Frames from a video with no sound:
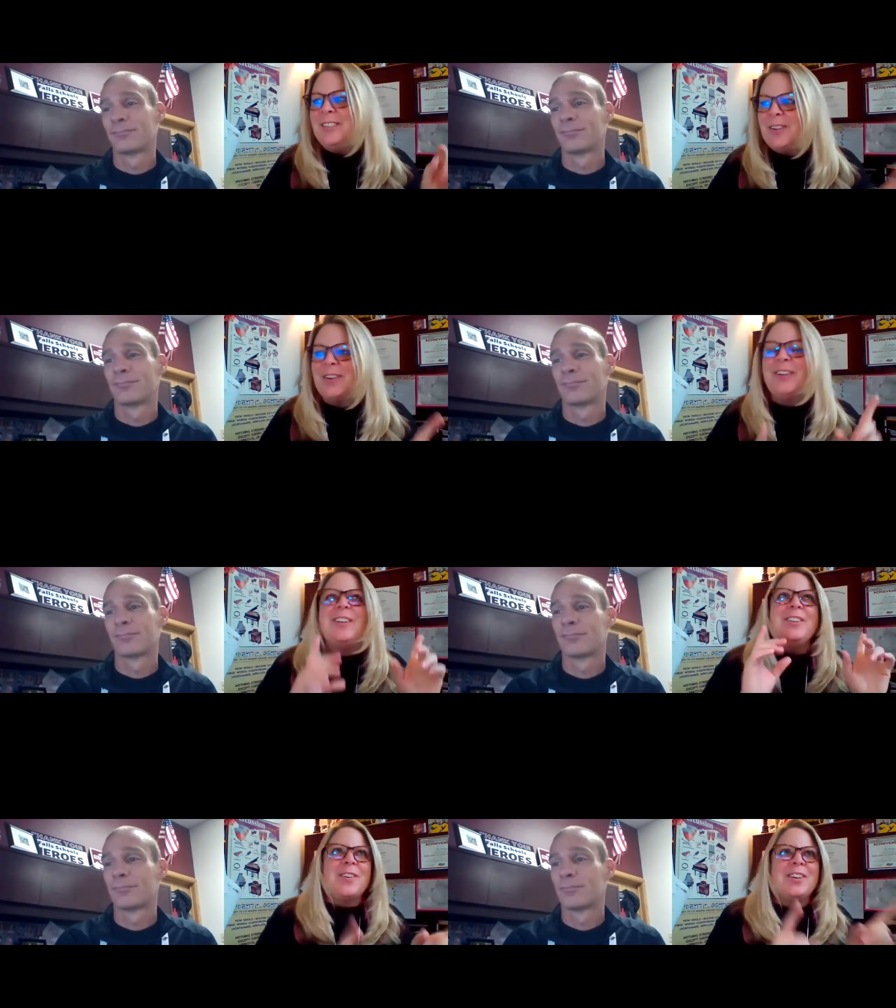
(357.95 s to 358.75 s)

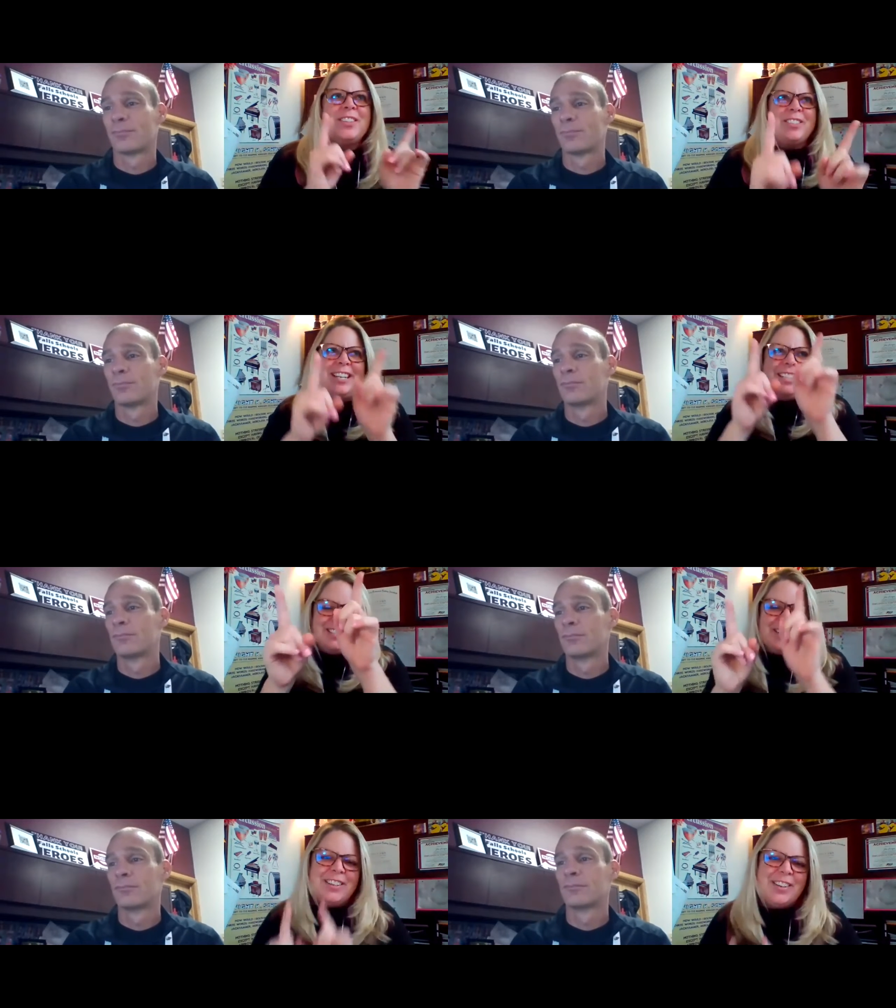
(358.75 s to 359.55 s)
Speaker 1: North, North
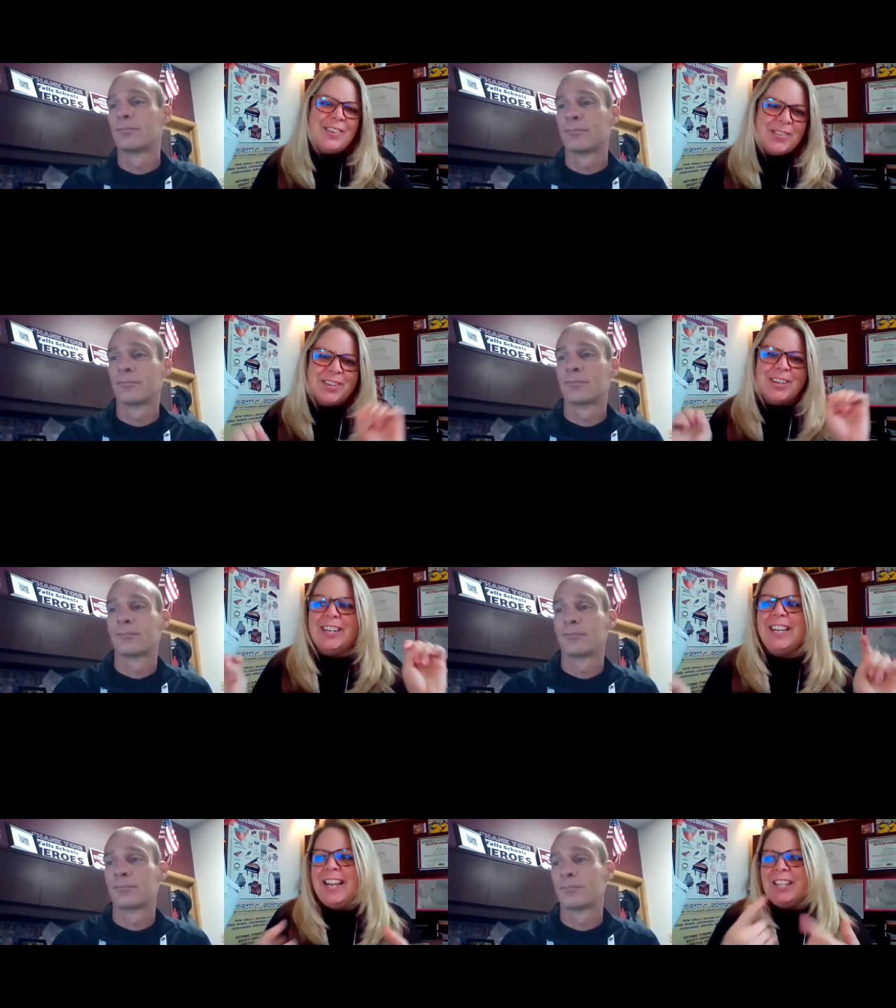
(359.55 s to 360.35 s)
Shining Star
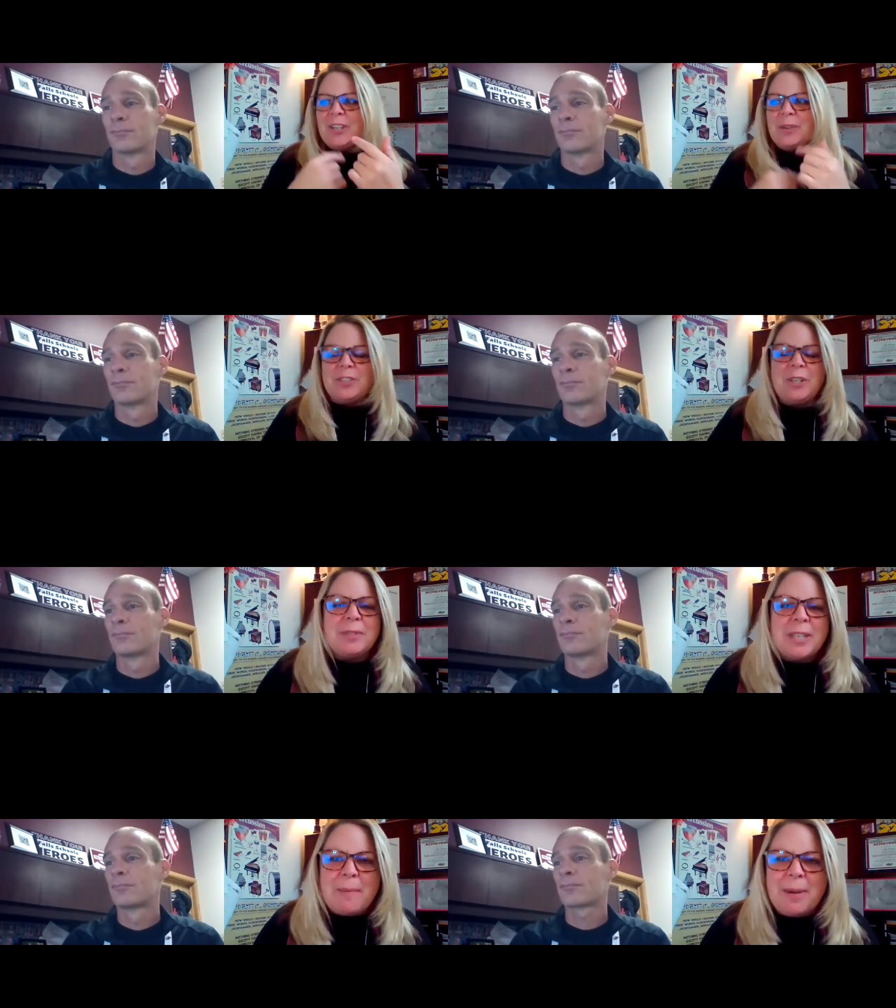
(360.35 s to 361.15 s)
Award. So
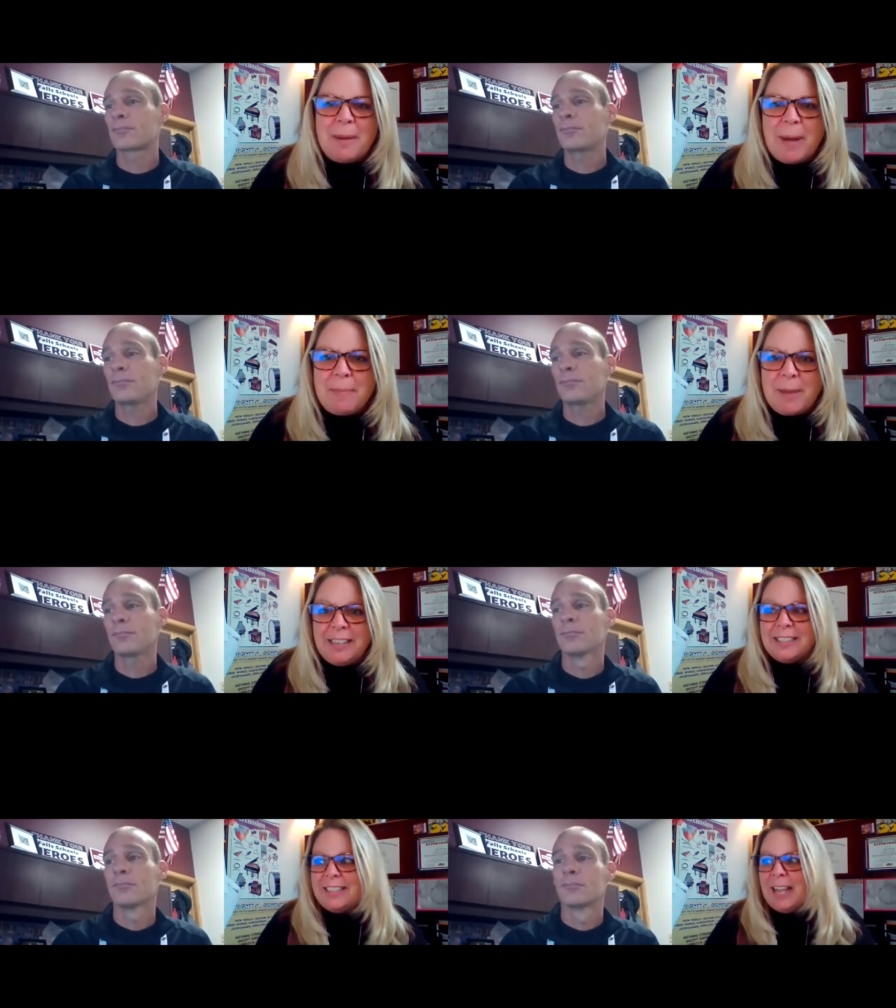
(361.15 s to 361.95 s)
she was nominated by
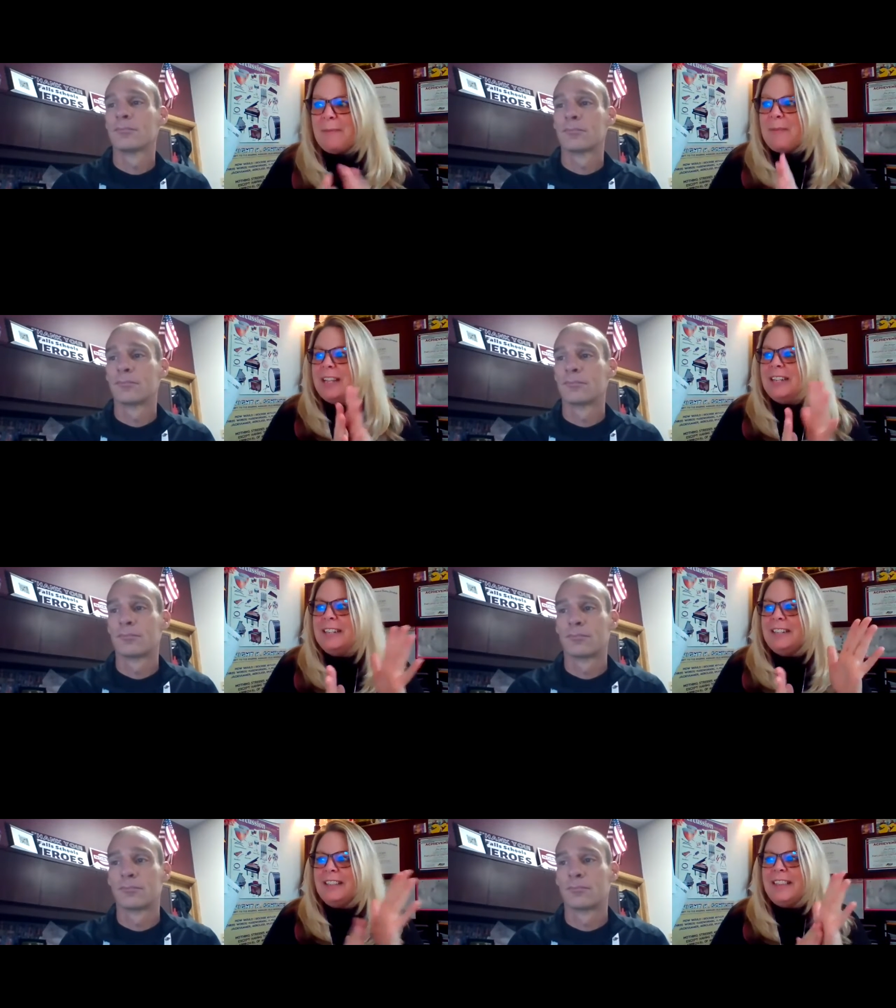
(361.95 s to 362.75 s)
Peyton Stem.
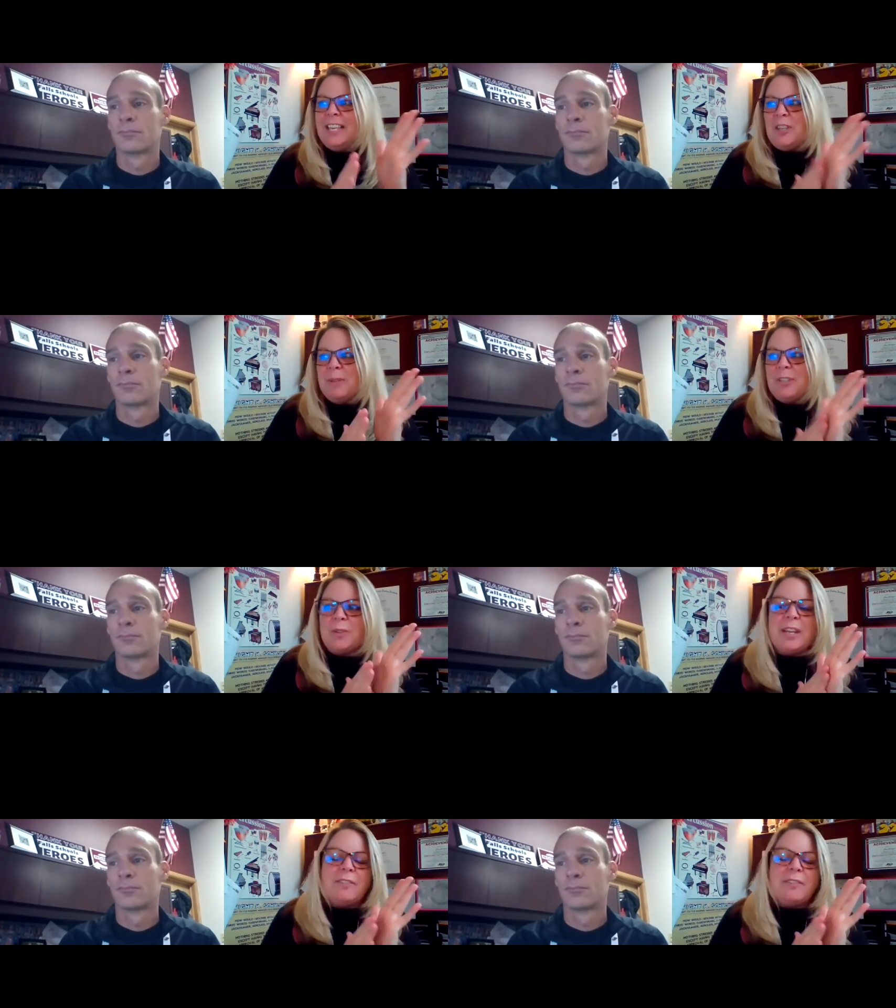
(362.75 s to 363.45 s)
And thank you, Ms.